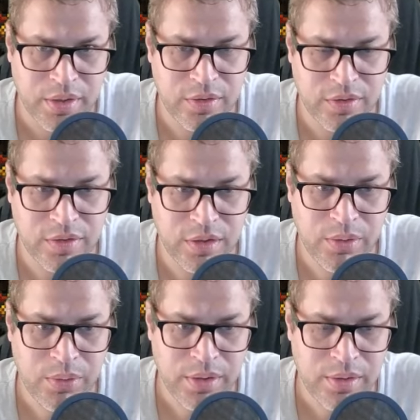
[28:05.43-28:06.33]
his
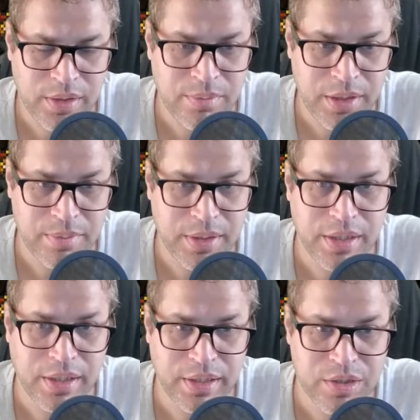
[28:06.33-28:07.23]
skill and then maybe
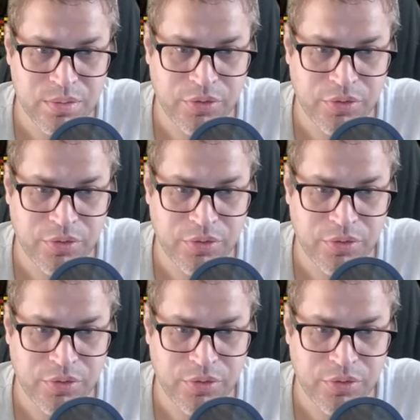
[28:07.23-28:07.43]
Kihachi